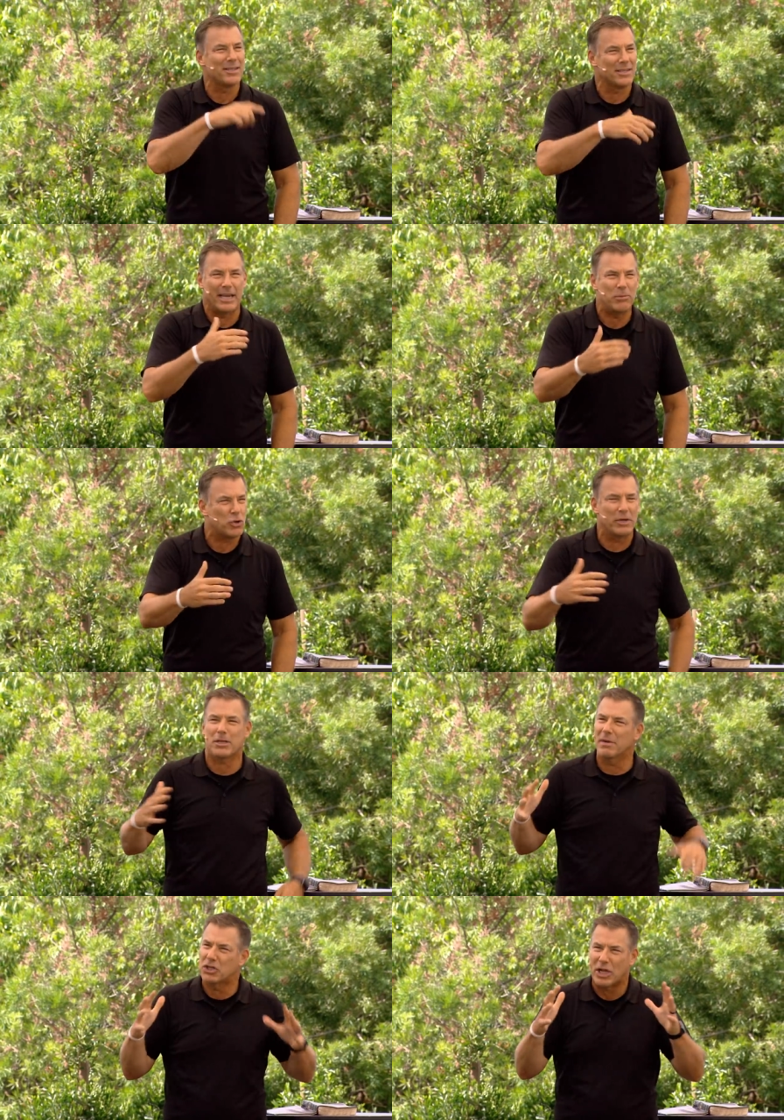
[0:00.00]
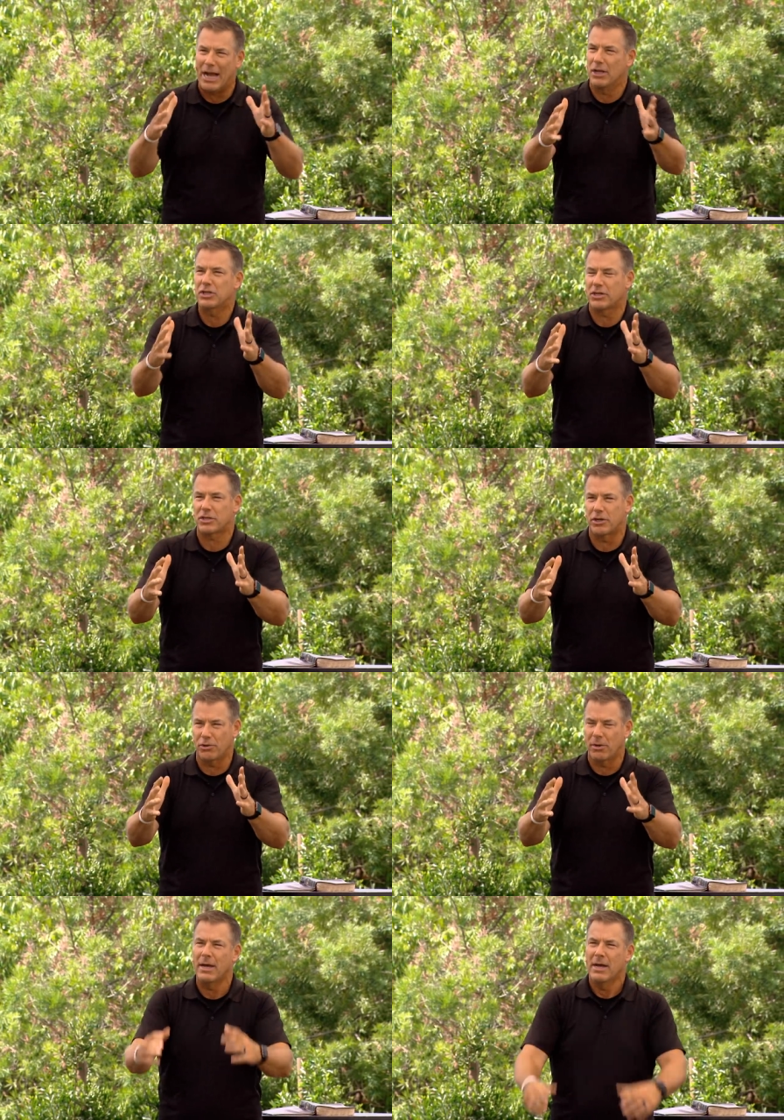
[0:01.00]
the same choice I'm going to challenge us to
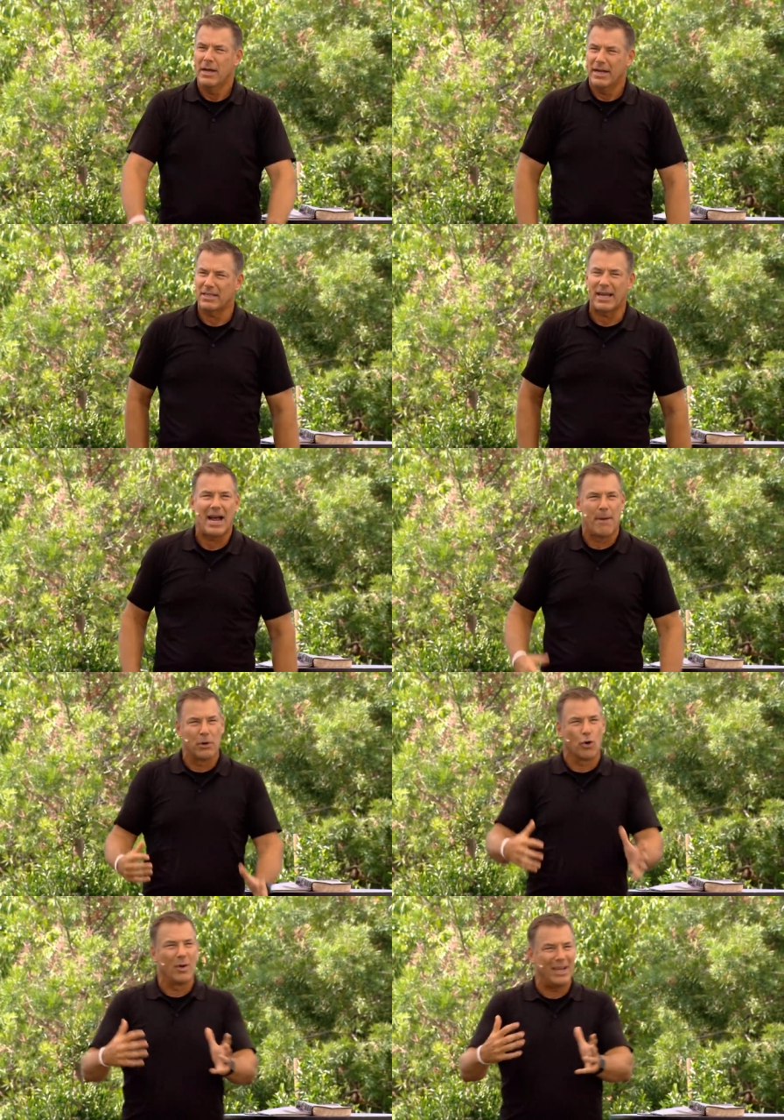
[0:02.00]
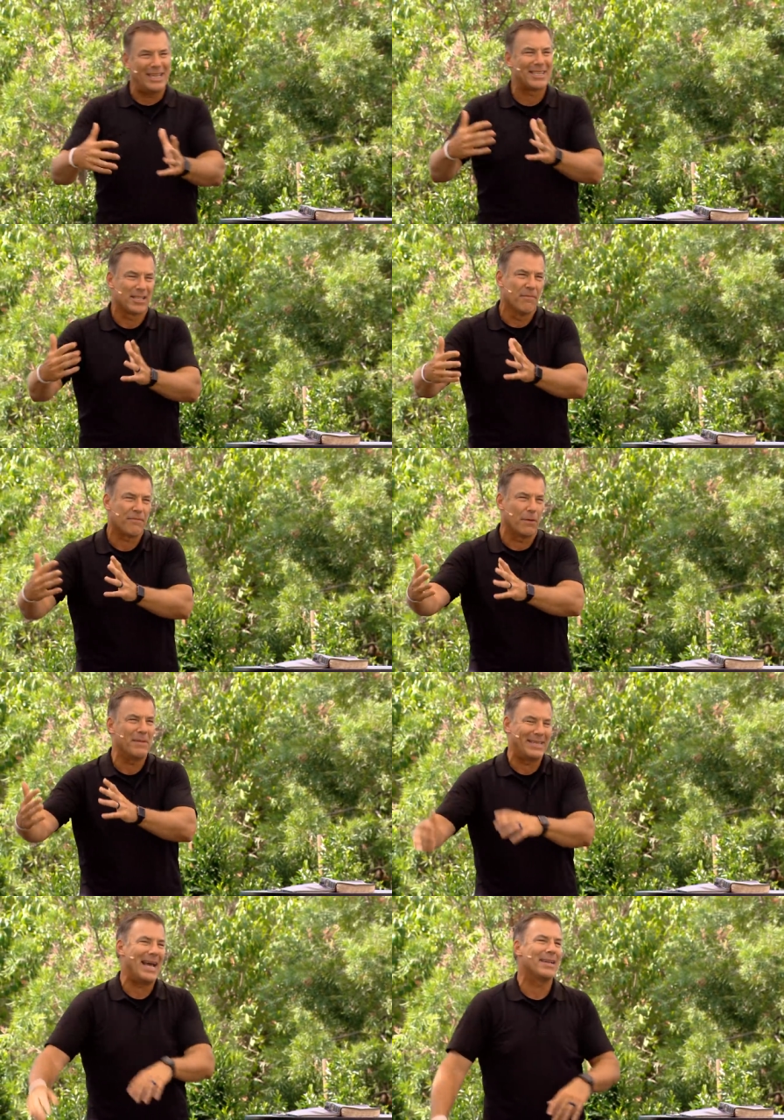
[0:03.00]
do, is say, I'm going to release them from
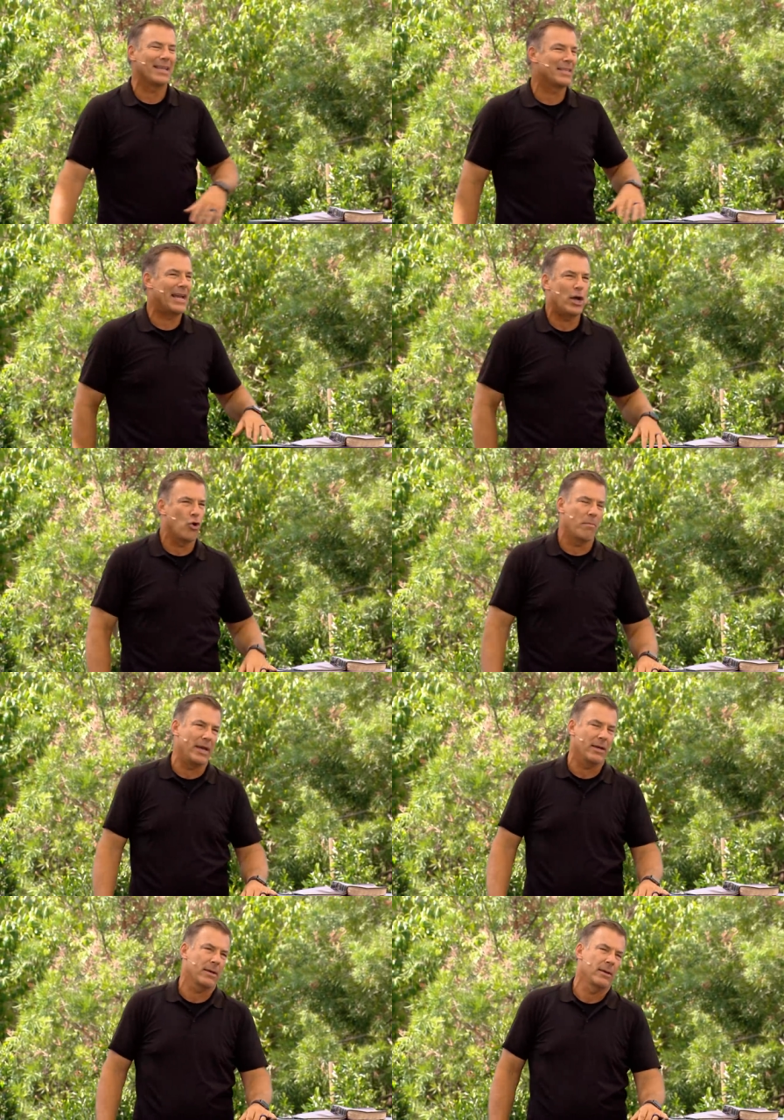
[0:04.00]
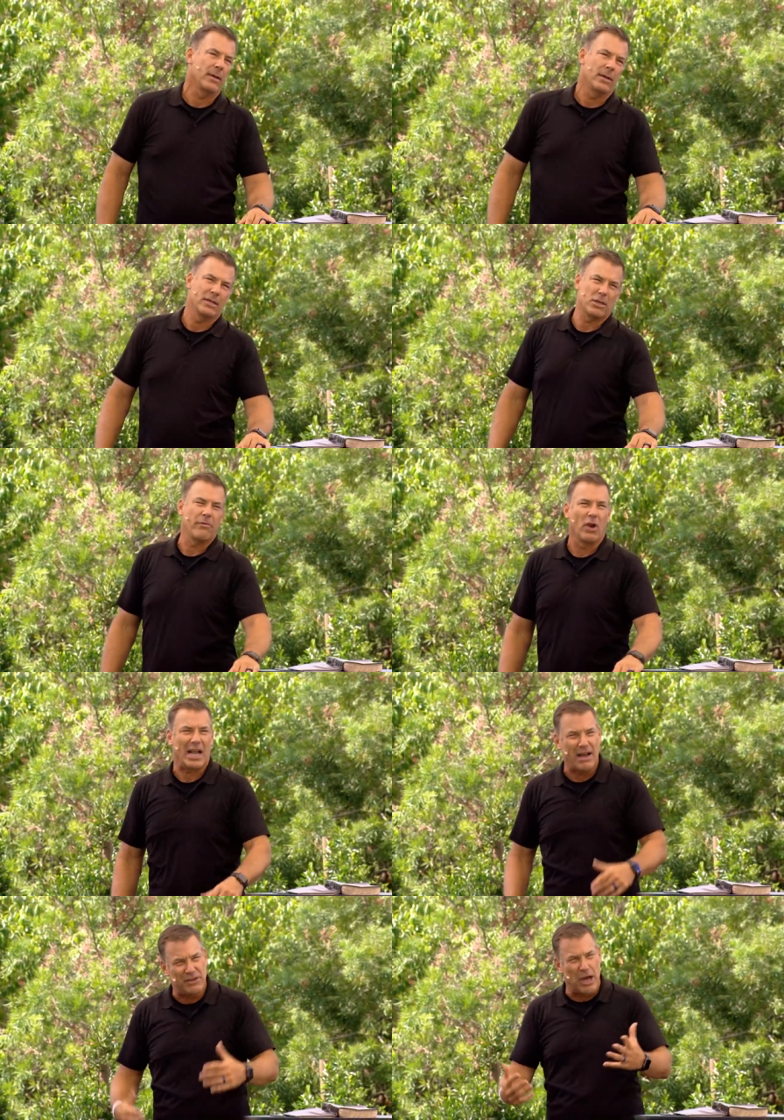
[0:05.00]
the debt that they owe me. Some of you are
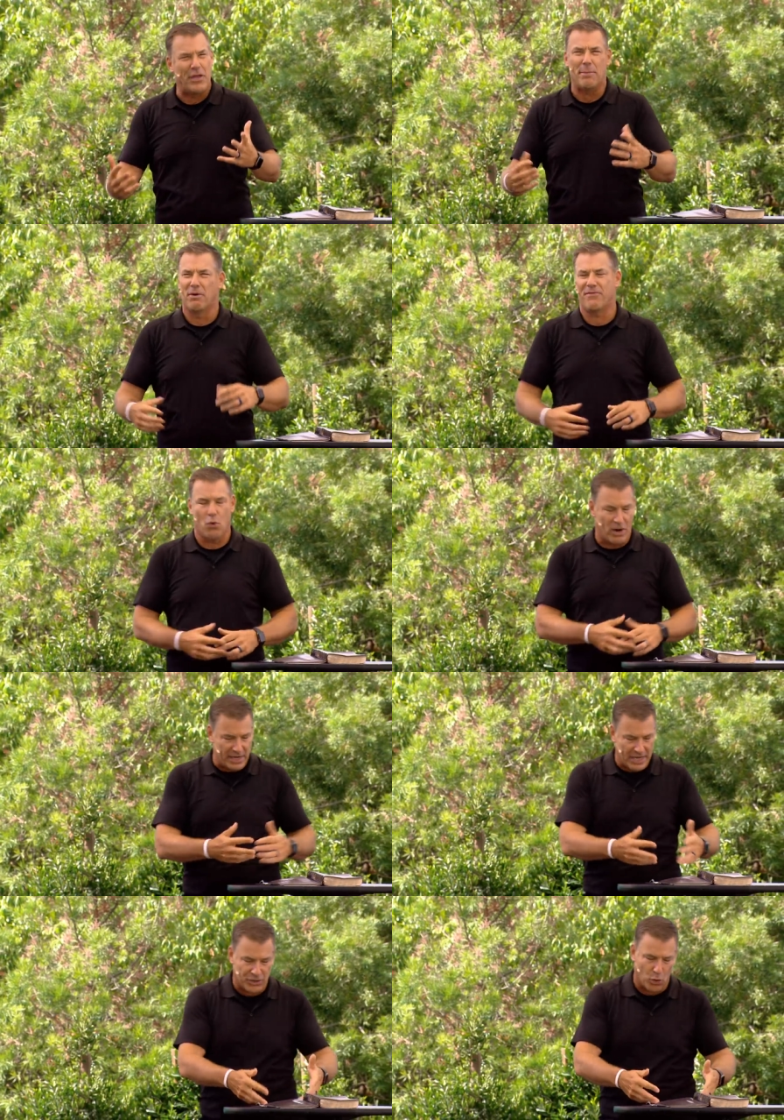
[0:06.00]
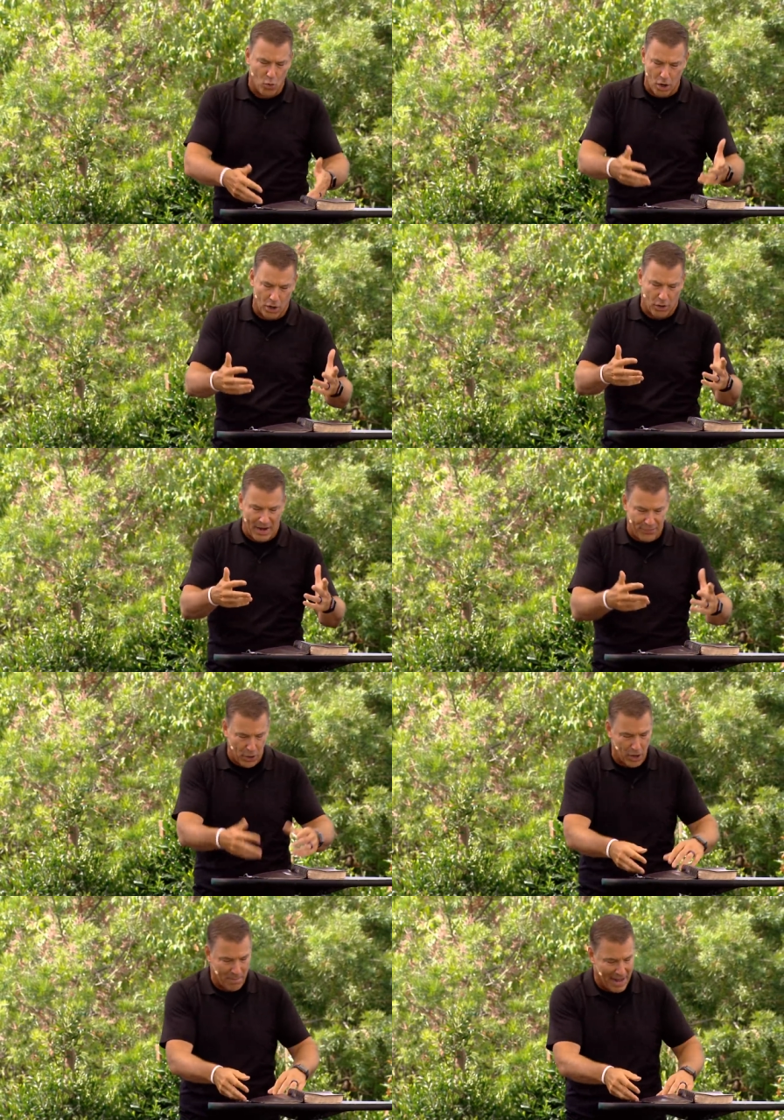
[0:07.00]
like, I've done that before and it doesn't work, or I
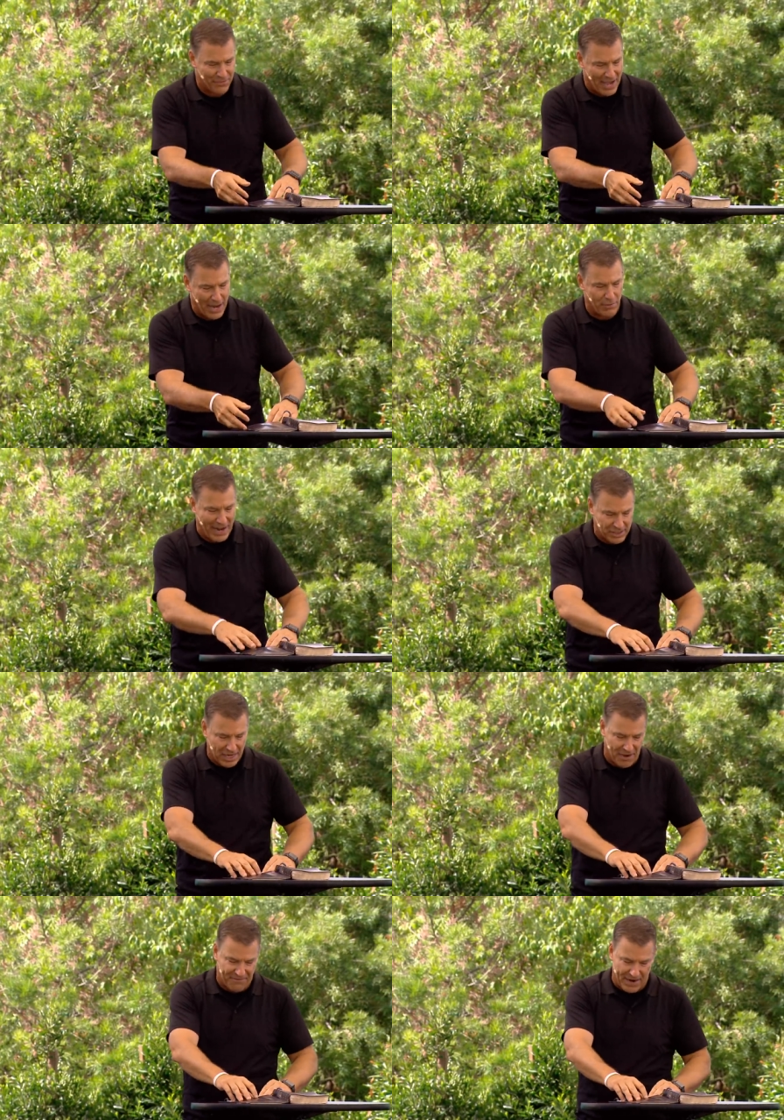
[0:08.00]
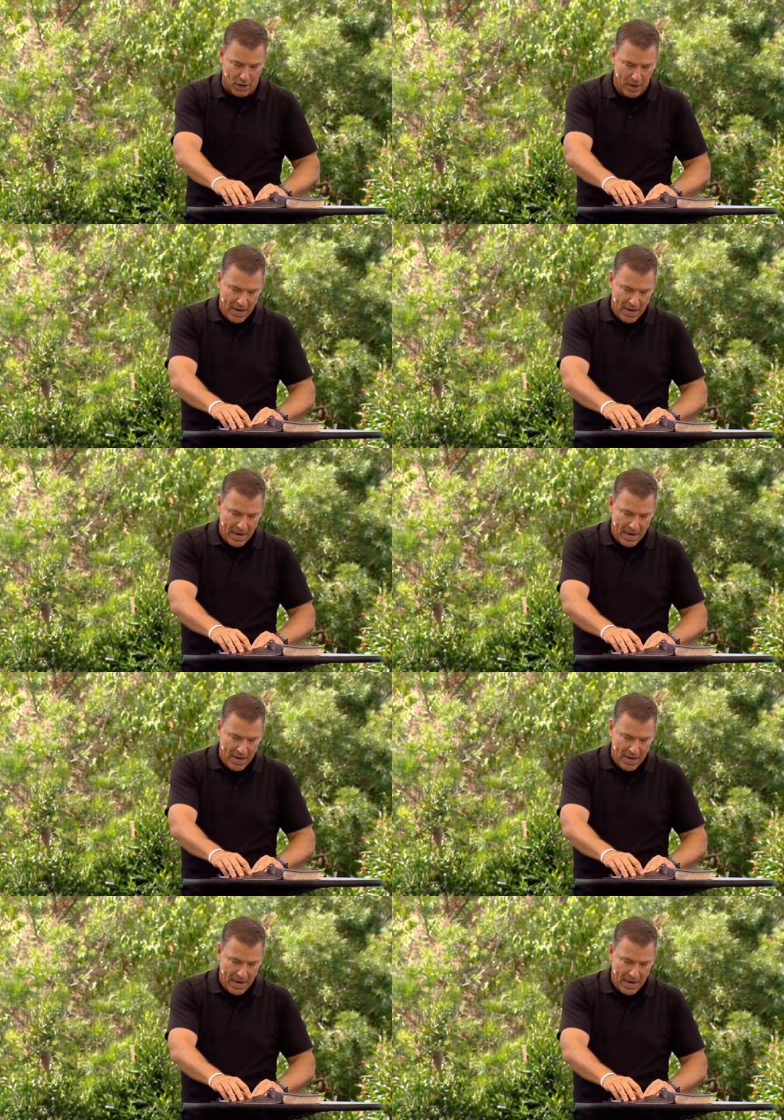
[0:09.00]
thought about that, or that's not fair.